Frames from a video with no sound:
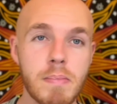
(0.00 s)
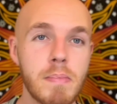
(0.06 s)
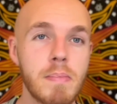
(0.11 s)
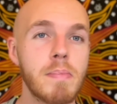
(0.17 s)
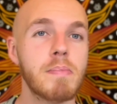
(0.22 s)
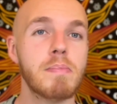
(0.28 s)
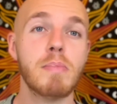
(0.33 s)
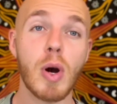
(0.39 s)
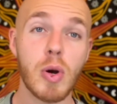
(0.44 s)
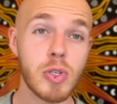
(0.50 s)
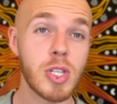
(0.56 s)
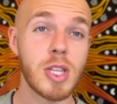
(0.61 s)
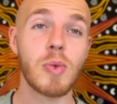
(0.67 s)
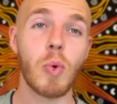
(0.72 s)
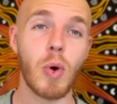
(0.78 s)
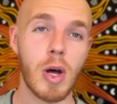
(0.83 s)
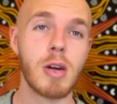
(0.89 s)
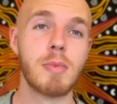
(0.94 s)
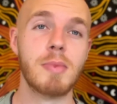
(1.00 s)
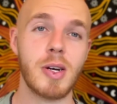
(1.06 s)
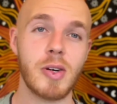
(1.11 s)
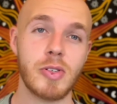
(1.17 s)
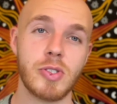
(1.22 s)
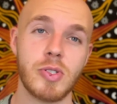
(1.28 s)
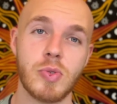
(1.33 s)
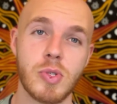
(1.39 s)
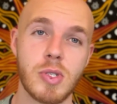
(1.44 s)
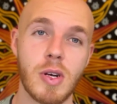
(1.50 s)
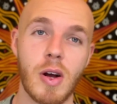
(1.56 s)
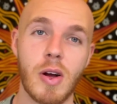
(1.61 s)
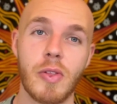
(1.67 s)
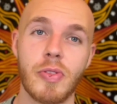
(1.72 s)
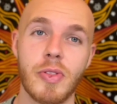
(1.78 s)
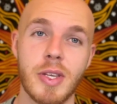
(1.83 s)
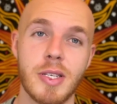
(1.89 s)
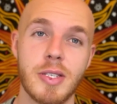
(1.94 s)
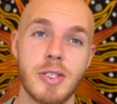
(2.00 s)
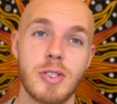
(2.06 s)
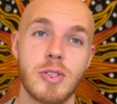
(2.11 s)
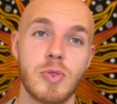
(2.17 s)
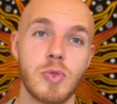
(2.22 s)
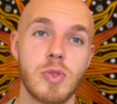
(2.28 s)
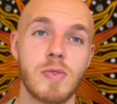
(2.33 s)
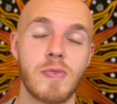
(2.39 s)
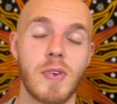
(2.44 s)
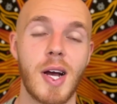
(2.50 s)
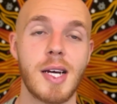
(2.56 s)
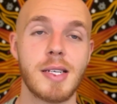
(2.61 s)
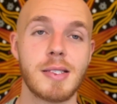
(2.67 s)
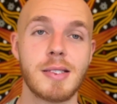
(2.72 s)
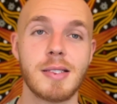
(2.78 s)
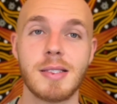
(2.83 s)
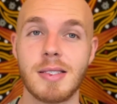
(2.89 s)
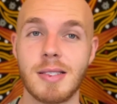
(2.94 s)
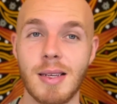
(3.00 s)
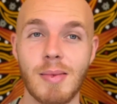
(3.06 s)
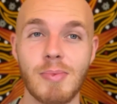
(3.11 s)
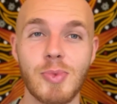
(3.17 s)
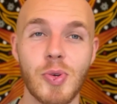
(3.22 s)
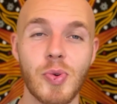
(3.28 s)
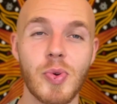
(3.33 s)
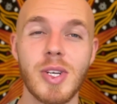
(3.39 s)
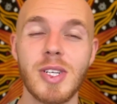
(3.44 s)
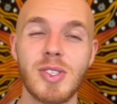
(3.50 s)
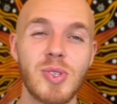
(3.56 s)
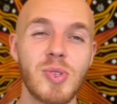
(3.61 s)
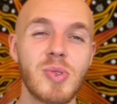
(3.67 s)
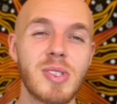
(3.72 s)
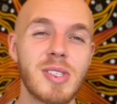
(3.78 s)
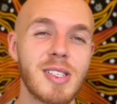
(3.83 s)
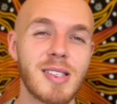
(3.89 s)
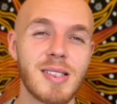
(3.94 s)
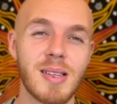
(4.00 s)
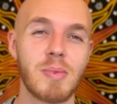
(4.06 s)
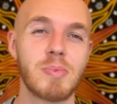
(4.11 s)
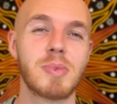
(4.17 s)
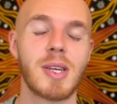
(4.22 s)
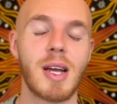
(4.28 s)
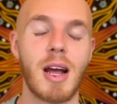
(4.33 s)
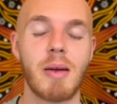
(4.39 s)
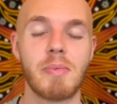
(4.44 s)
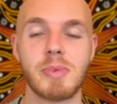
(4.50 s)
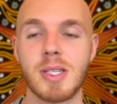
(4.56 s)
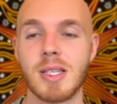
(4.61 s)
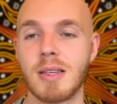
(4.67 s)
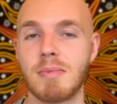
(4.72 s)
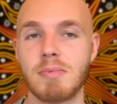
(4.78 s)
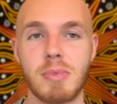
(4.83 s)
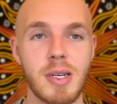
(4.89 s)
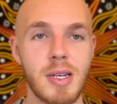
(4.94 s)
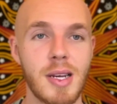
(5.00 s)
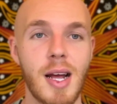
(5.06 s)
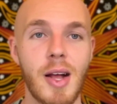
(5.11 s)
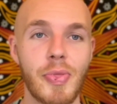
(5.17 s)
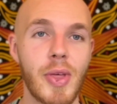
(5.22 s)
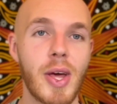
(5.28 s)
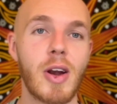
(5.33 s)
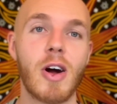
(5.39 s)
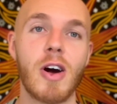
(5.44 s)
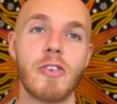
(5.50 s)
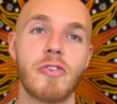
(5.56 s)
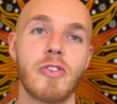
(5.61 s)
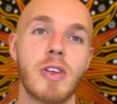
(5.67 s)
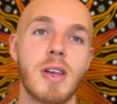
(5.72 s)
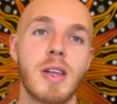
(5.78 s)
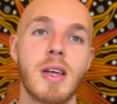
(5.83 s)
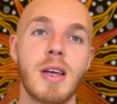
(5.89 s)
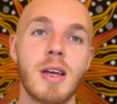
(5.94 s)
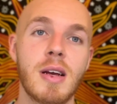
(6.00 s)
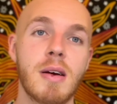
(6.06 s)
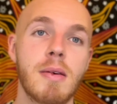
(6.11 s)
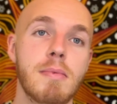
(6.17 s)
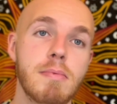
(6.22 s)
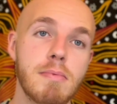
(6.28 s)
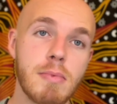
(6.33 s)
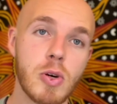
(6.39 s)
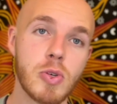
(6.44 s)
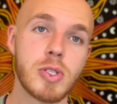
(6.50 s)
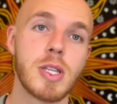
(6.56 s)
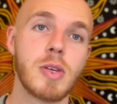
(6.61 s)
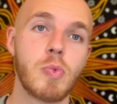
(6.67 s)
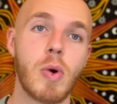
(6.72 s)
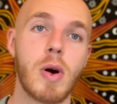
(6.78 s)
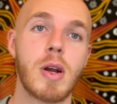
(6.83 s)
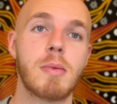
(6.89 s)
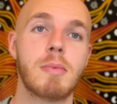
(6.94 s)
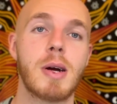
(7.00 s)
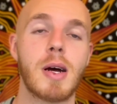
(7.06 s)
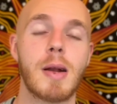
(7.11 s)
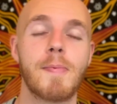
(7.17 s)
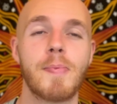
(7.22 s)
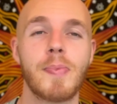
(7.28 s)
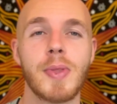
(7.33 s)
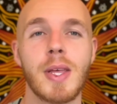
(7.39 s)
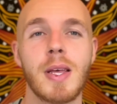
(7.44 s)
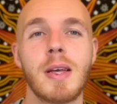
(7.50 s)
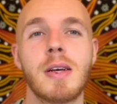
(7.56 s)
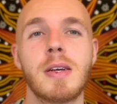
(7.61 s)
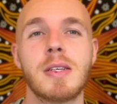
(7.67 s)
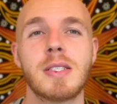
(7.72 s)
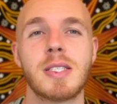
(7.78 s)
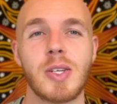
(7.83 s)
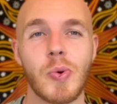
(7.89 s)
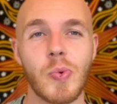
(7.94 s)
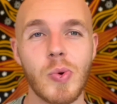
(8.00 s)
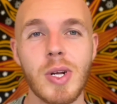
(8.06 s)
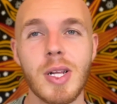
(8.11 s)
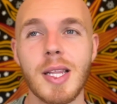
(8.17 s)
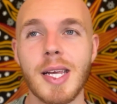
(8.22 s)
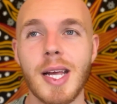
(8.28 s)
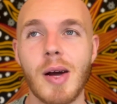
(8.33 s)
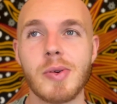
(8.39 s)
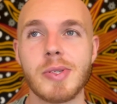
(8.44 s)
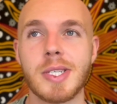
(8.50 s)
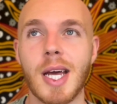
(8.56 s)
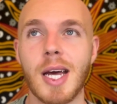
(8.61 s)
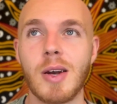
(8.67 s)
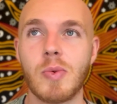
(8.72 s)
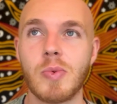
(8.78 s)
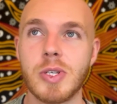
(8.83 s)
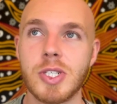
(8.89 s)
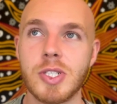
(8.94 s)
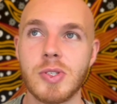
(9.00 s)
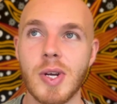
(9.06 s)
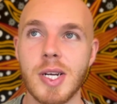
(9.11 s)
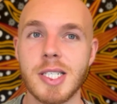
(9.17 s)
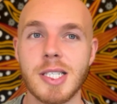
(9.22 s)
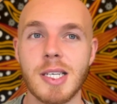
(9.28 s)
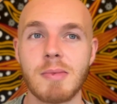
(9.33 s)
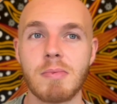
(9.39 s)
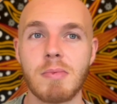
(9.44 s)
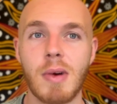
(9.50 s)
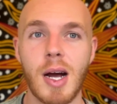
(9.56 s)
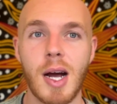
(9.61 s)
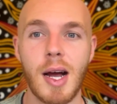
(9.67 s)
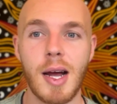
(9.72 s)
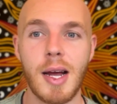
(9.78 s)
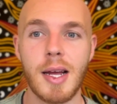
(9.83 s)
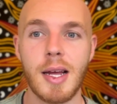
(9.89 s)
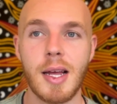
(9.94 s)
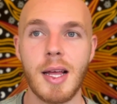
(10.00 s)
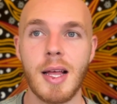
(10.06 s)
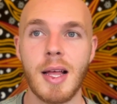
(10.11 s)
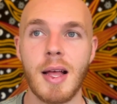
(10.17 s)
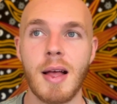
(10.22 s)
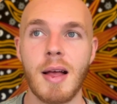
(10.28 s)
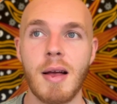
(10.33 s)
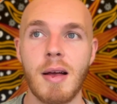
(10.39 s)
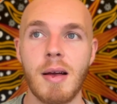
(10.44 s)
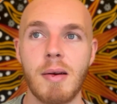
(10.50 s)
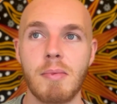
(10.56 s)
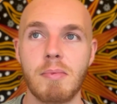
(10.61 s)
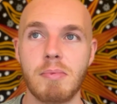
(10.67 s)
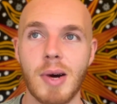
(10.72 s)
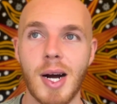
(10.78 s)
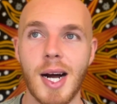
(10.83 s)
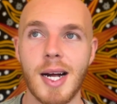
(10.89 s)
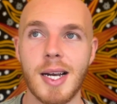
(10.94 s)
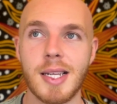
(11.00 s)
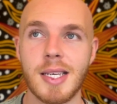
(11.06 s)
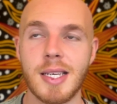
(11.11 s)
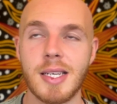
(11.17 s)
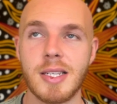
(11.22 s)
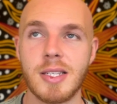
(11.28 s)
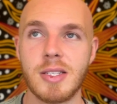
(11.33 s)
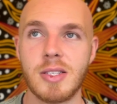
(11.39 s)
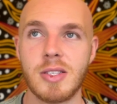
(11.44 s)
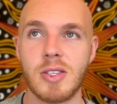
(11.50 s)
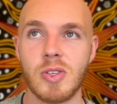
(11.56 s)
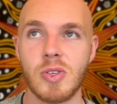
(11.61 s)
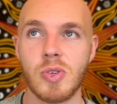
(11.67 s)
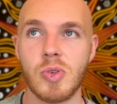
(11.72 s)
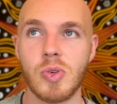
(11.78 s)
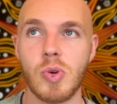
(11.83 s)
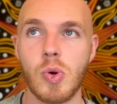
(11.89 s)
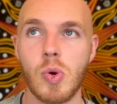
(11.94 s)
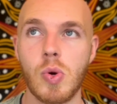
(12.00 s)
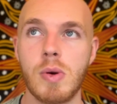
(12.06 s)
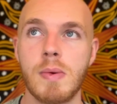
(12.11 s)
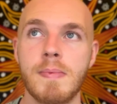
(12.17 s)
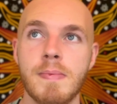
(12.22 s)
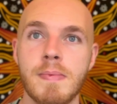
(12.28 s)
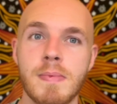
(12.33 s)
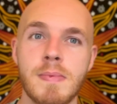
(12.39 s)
mostly watermelon juice on this juice fast. Some green juices sometimes, but not that often. Mostly watermelon. So really I was kind of restricting my body to,